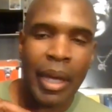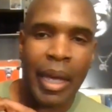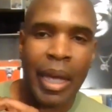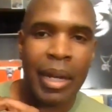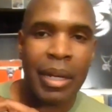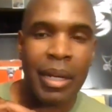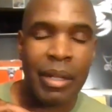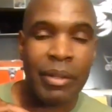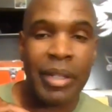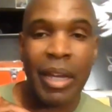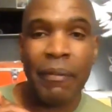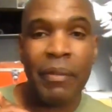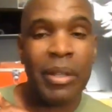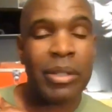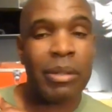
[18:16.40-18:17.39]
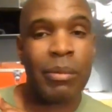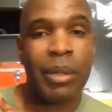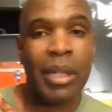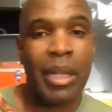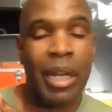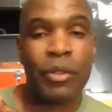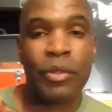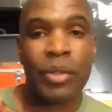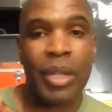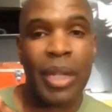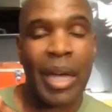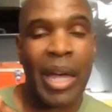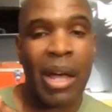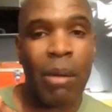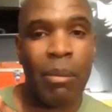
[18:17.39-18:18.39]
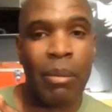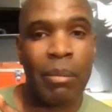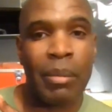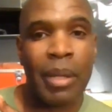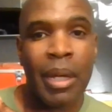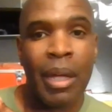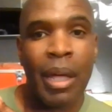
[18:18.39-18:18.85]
And it definitely is a really interesting album.